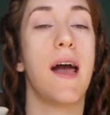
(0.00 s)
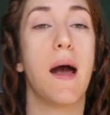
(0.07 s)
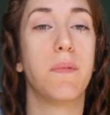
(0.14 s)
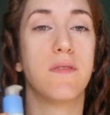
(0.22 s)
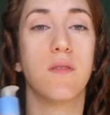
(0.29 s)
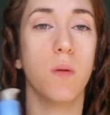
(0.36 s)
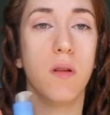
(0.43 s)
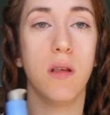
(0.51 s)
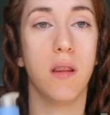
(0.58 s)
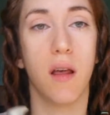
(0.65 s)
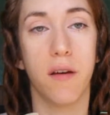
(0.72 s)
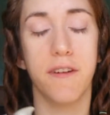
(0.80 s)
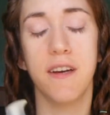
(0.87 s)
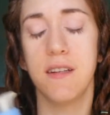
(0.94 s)
I absolutely
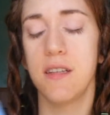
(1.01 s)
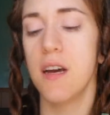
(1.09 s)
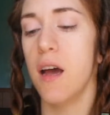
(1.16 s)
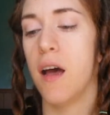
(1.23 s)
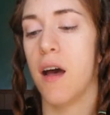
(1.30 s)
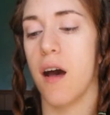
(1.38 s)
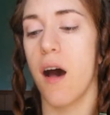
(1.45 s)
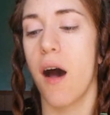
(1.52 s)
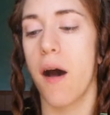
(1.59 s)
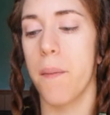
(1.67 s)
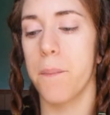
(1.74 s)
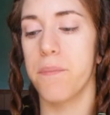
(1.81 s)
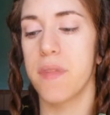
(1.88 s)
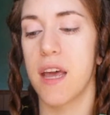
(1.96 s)
love it.
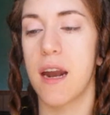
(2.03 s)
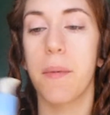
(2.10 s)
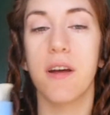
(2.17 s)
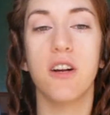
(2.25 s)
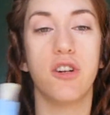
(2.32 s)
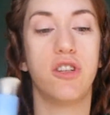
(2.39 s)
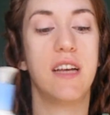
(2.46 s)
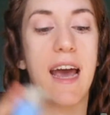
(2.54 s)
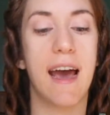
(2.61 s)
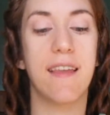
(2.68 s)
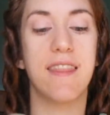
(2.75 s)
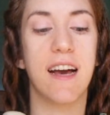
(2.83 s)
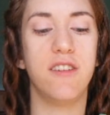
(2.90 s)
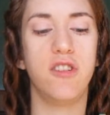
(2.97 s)
And I'm going to just
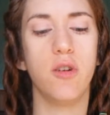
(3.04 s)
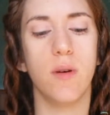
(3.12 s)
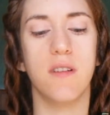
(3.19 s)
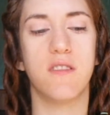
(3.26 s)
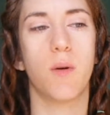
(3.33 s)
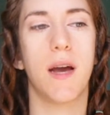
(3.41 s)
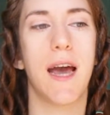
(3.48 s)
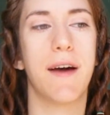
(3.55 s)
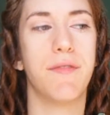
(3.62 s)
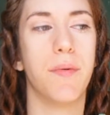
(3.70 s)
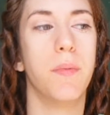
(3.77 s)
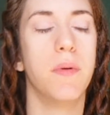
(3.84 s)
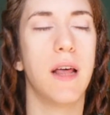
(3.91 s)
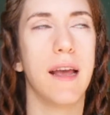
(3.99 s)
add that to it so I
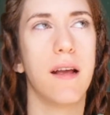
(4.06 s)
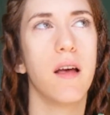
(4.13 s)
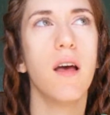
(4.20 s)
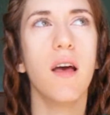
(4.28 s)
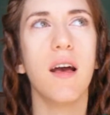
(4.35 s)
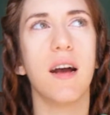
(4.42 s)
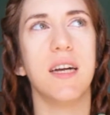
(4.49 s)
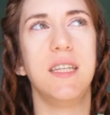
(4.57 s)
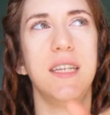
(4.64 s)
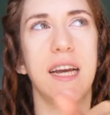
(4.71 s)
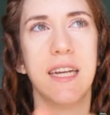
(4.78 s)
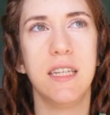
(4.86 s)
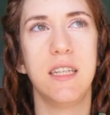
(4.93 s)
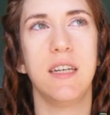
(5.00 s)
have like a
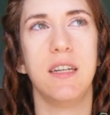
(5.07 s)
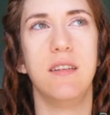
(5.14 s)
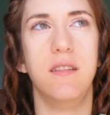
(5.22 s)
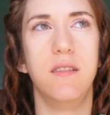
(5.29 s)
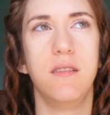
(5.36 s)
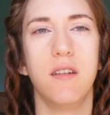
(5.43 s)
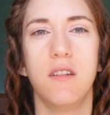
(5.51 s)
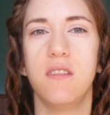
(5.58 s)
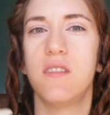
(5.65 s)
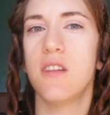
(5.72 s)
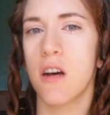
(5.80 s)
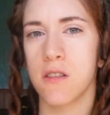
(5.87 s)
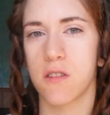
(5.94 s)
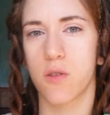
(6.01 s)
tinted
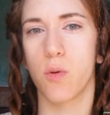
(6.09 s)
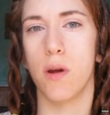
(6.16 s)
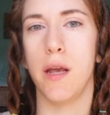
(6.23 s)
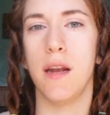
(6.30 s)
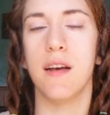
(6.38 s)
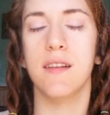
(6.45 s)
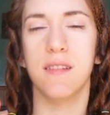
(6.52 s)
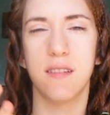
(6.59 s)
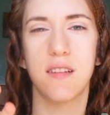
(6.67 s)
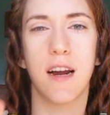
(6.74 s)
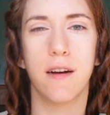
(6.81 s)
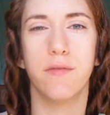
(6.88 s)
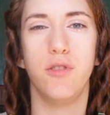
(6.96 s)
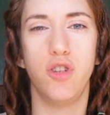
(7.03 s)
sunscreen
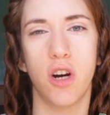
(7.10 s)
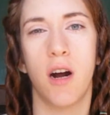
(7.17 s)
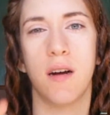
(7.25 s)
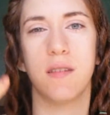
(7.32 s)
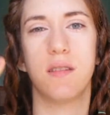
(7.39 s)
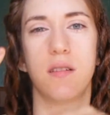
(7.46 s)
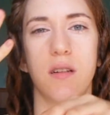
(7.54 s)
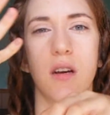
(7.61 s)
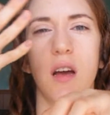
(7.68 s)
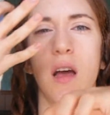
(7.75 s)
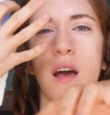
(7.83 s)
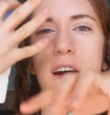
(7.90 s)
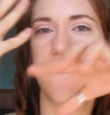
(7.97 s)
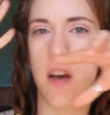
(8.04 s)
instead of just
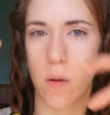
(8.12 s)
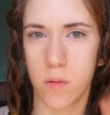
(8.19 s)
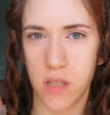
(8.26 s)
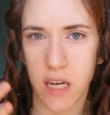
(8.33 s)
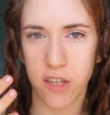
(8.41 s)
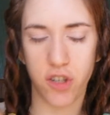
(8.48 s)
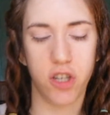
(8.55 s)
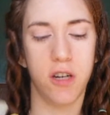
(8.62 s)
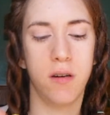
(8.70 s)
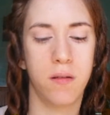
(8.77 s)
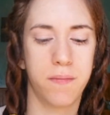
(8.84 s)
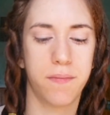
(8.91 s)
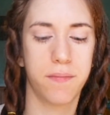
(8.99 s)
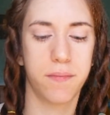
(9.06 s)
a
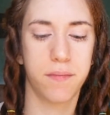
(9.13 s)
foundation.